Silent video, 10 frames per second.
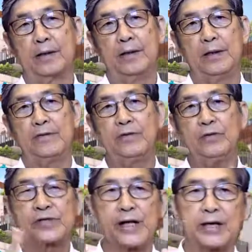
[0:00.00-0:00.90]
If
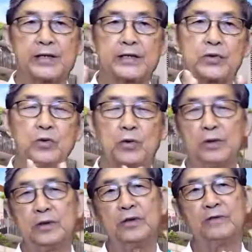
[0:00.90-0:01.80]
you check in
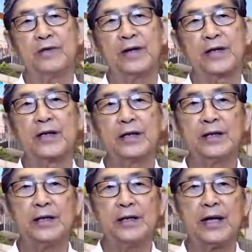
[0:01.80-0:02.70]
Google, you'll find that
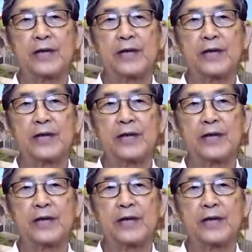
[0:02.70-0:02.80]
Ur,